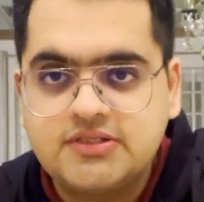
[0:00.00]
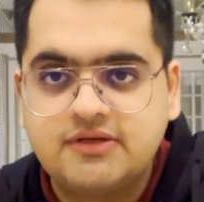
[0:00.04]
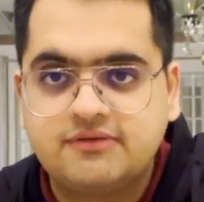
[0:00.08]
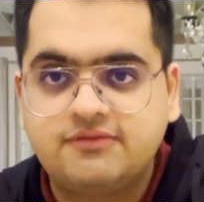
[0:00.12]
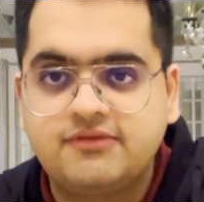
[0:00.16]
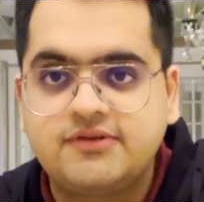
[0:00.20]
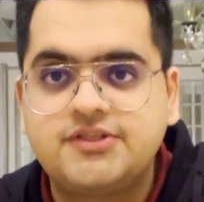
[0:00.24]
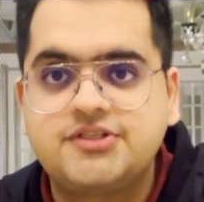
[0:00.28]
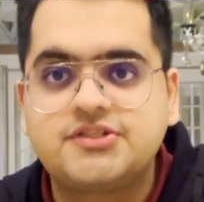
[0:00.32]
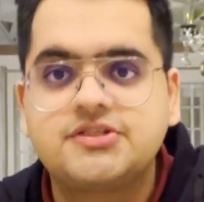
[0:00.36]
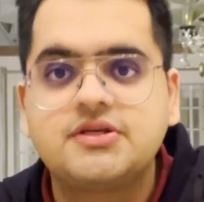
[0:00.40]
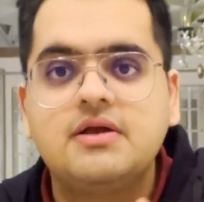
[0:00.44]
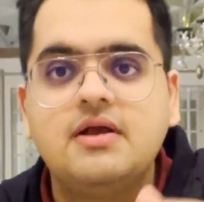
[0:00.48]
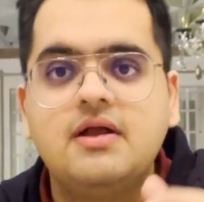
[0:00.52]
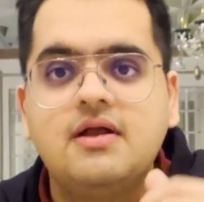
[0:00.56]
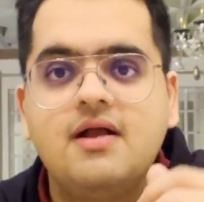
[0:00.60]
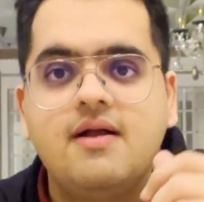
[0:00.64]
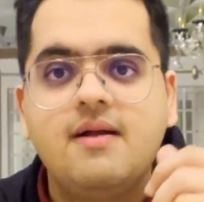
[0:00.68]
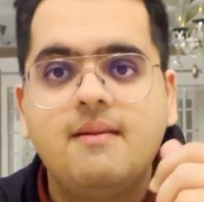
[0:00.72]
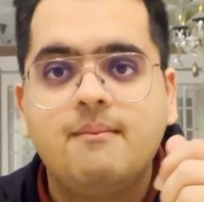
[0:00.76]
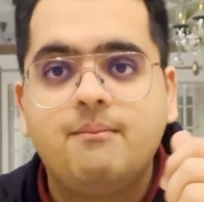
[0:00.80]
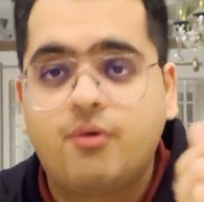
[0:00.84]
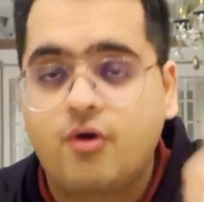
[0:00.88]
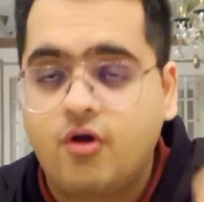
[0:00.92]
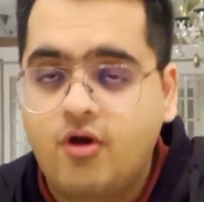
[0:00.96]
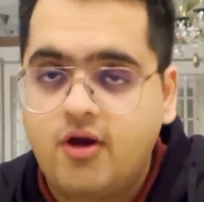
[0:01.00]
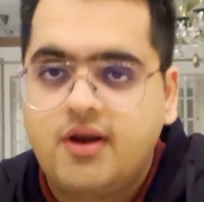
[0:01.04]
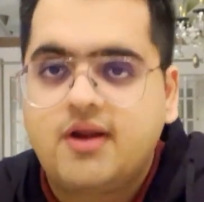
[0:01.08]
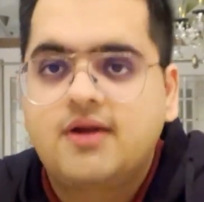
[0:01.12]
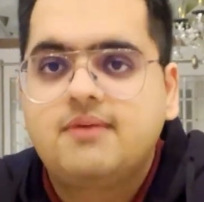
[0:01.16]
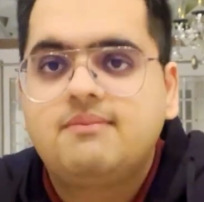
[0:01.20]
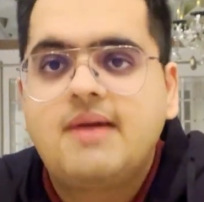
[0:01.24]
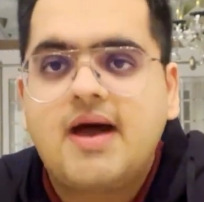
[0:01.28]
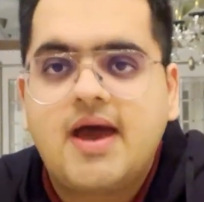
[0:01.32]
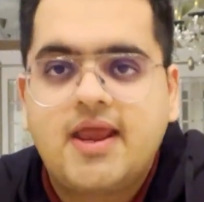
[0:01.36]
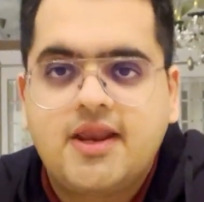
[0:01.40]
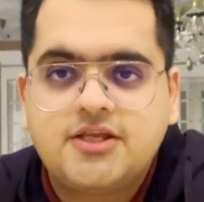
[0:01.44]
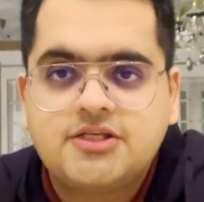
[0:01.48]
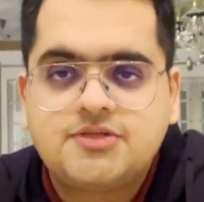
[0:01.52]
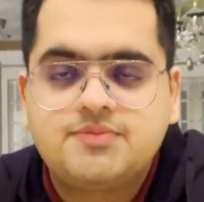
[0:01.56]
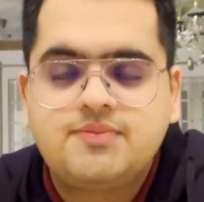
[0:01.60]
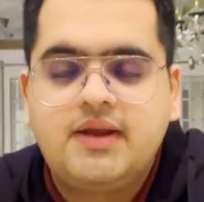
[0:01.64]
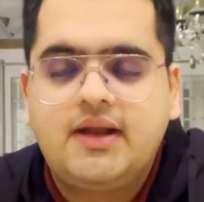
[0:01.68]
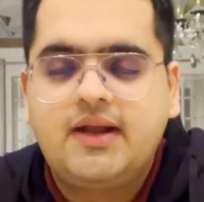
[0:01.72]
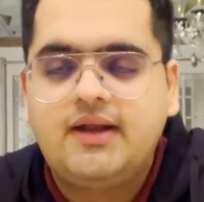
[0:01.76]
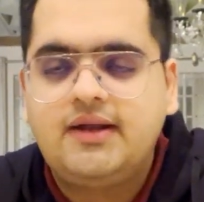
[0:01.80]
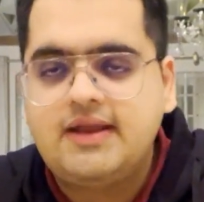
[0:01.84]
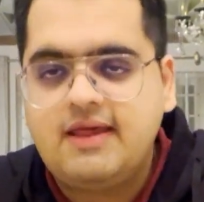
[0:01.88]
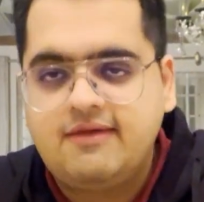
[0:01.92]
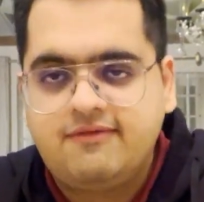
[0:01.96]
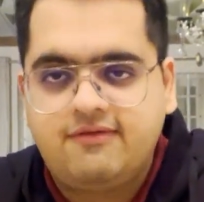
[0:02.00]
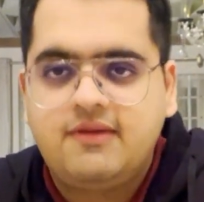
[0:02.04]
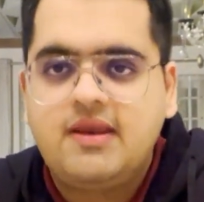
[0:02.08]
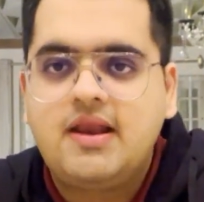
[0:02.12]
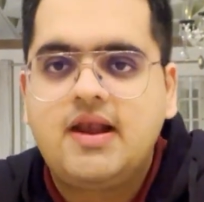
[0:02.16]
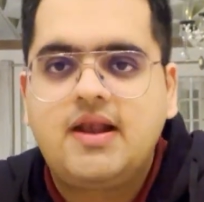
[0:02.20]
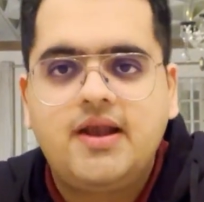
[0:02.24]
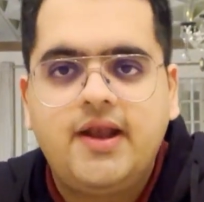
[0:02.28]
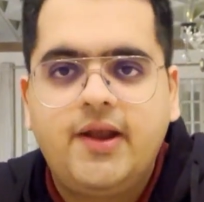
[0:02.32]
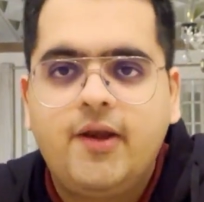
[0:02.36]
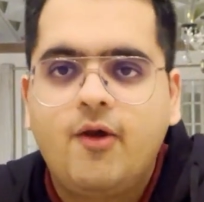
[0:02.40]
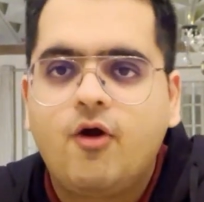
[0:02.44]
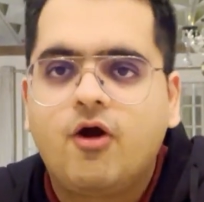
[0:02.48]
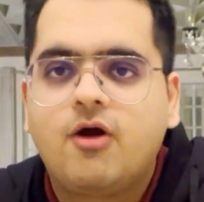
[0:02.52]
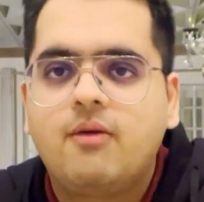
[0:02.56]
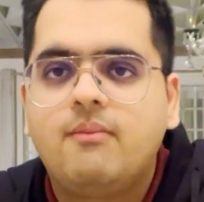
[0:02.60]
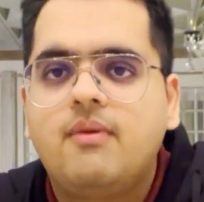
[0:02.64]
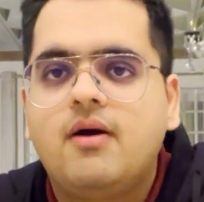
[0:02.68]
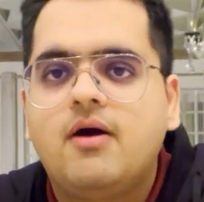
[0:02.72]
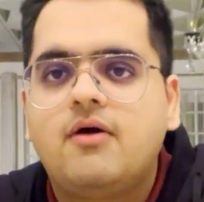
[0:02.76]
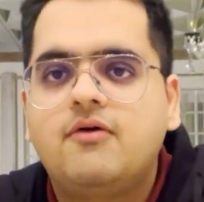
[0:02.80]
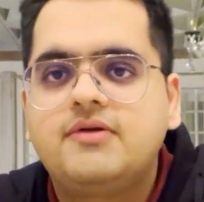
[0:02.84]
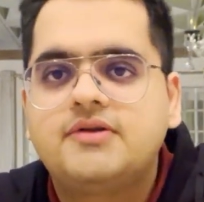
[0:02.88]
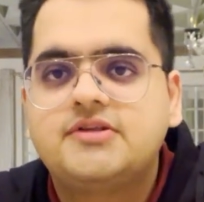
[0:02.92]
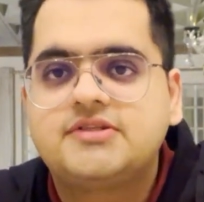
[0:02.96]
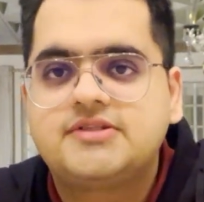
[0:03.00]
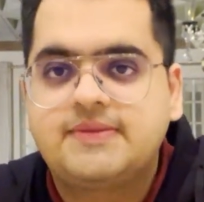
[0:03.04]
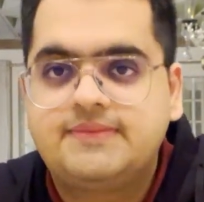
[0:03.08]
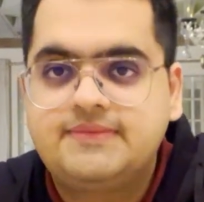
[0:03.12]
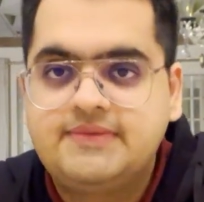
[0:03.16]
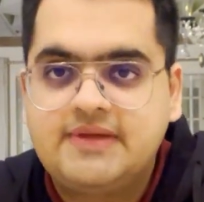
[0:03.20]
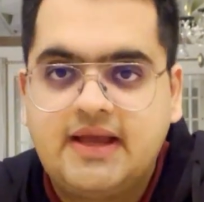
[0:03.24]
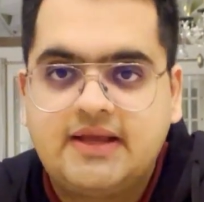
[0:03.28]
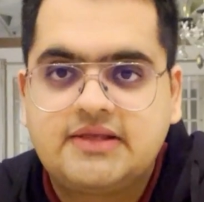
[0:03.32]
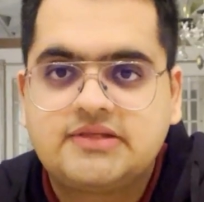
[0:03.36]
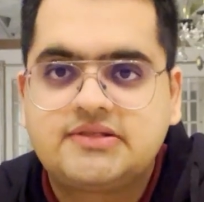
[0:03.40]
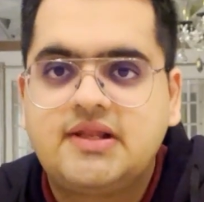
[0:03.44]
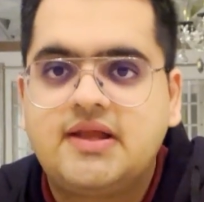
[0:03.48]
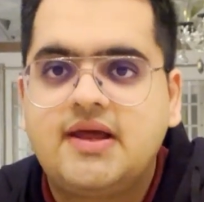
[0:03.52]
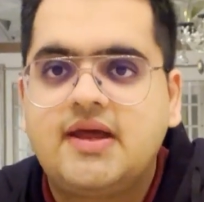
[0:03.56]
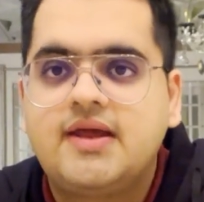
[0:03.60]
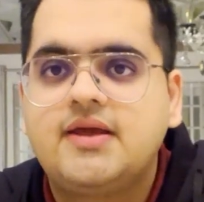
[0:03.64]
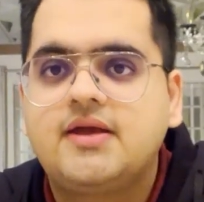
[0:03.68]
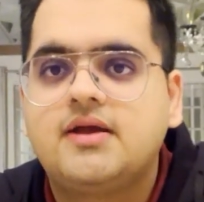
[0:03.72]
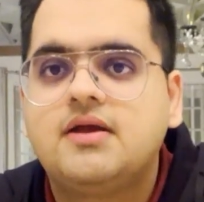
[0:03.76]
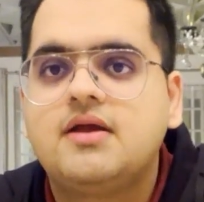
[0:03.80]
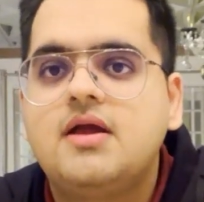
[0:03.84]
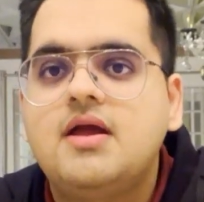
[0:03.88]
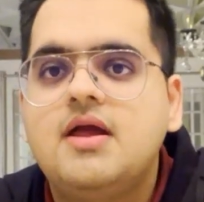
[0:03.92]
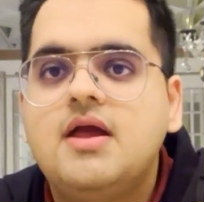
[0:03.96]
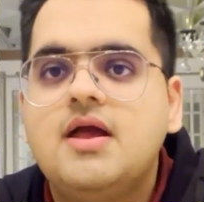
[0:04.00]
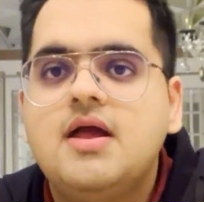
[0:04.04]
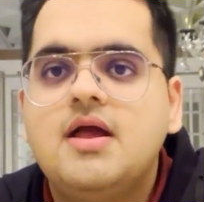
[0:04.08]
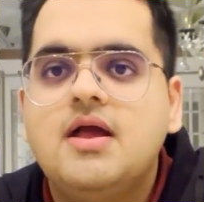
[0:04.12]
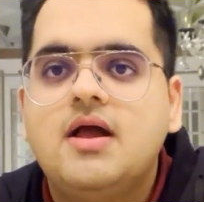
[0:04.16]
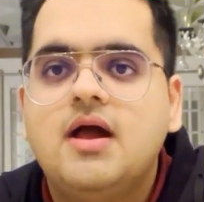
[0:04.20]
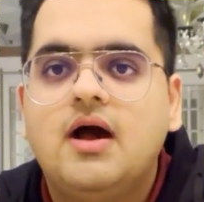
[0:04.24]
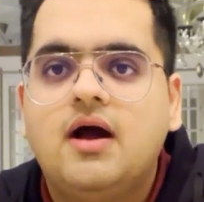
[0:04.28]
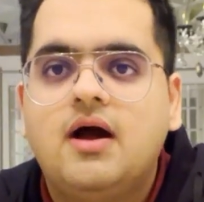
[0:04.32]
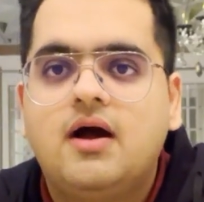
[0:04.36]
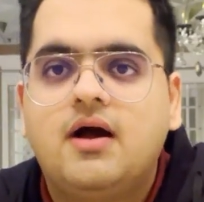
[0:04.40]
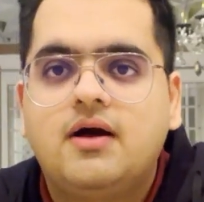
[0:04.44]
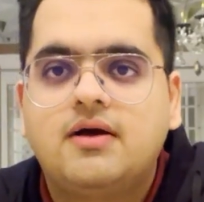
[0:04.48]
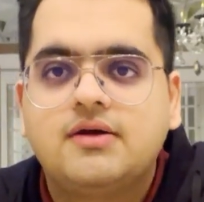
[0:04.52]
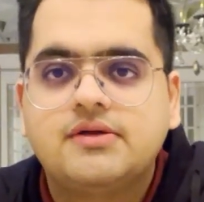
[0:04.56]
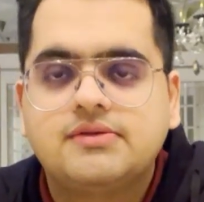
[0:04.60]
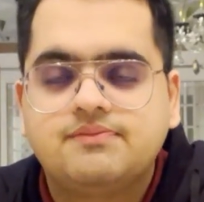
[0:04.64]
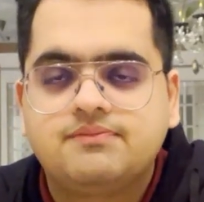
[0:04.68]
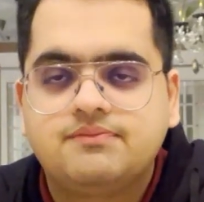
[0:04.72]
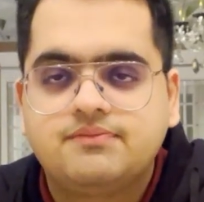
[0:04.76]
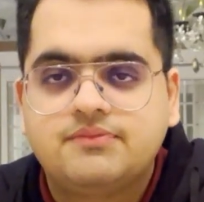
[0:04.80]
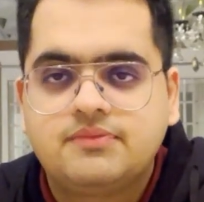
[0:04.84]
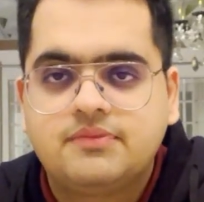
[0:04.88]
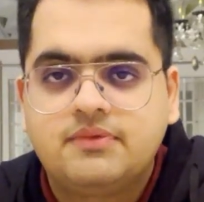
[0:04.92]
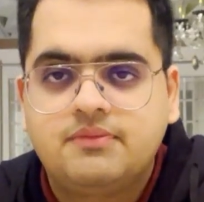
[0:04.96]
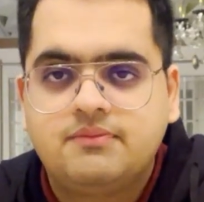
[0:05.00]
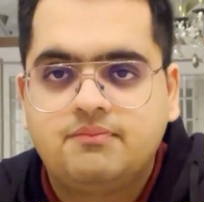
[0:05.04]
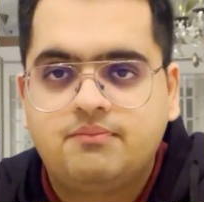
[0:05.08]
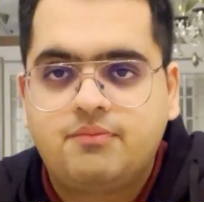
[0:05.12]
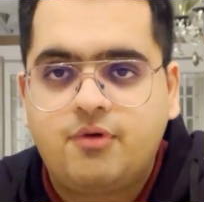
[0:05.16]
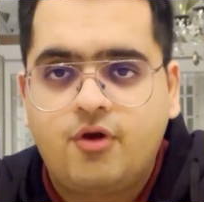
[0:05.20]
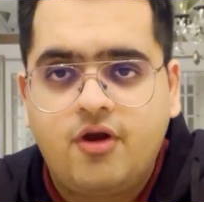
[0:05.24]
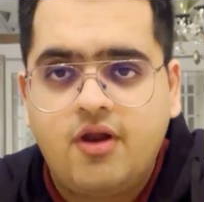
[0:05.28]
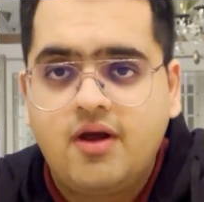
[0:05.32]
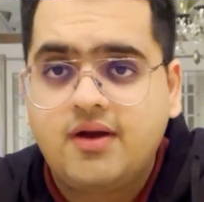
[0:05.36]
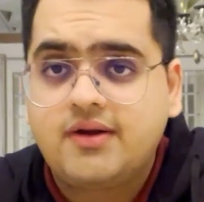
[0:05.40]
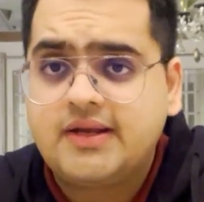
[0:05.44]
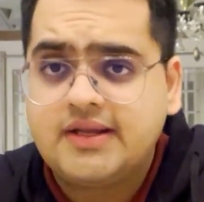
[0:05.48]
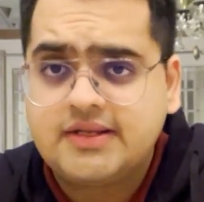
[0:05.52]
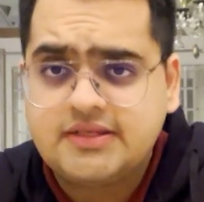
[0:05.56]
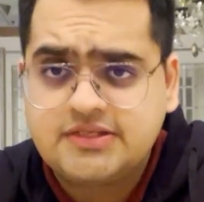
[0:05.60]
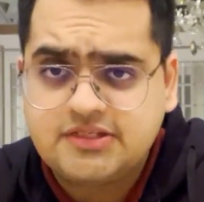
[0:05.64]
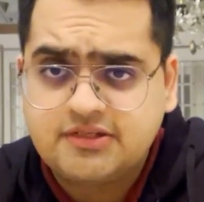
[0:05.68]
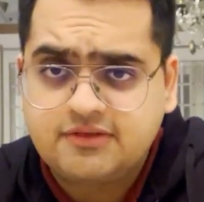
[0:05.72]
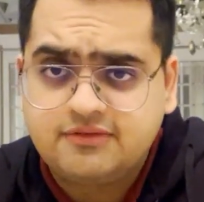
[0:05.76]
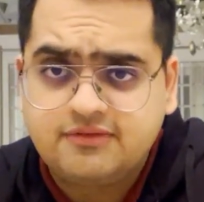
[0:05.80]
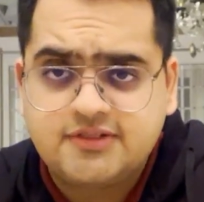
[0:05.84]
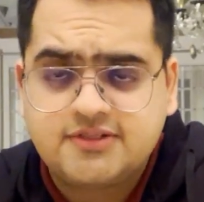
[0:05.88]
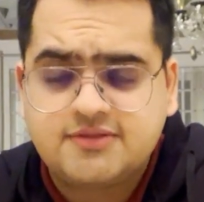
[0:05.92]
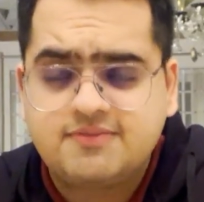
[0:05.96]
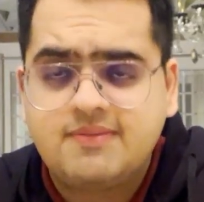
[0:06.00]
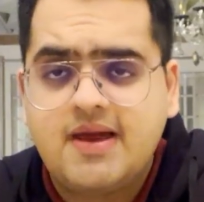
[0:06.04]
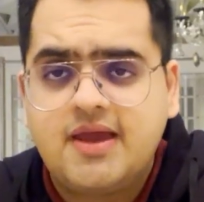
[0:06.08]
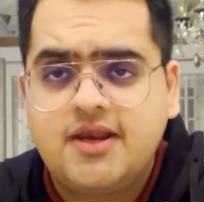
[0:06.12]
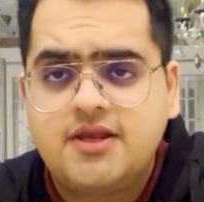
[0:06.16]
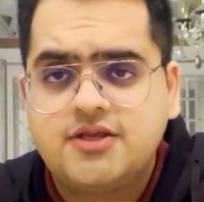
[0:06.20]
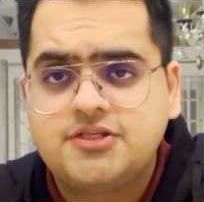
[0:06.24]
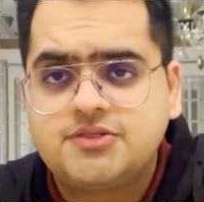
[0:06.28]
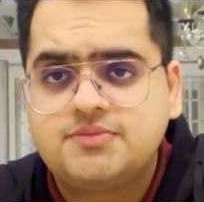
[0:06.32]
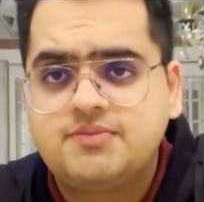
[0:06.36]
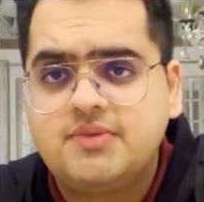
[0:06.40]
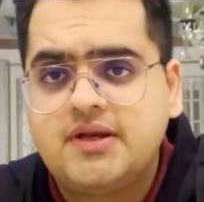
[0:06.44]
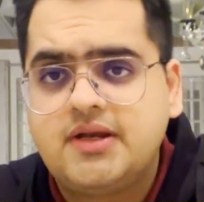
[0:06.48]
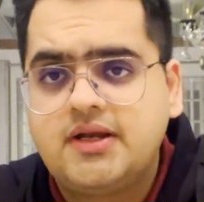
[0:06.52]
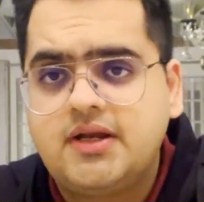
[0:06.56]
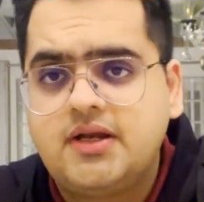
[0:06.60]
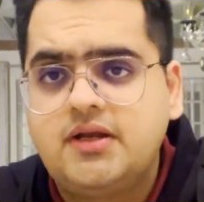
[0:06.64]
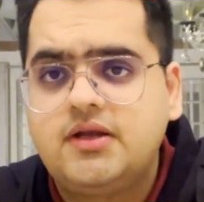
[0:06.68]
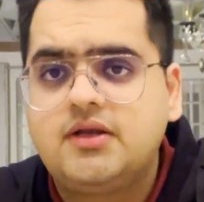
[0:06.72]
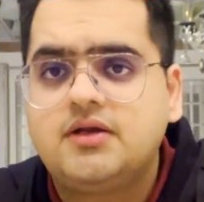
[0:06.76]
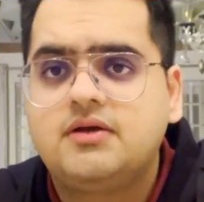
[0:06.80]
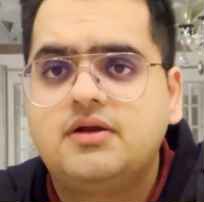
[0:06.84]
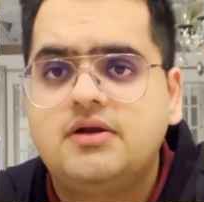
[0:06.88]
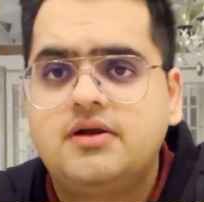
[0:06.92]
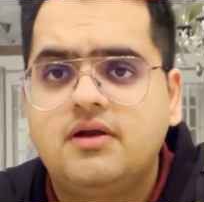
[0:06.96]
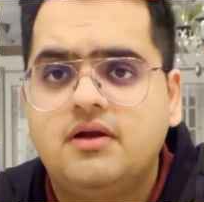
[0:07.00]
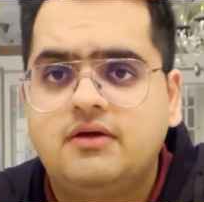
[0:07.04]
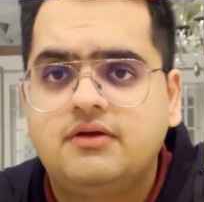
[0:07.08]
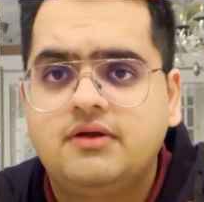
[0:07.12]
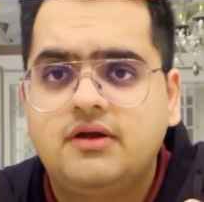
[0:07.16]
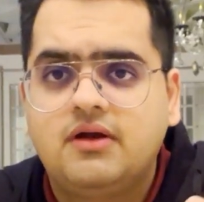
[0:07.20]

If it's product management, definitely talk about subjects like product and service management,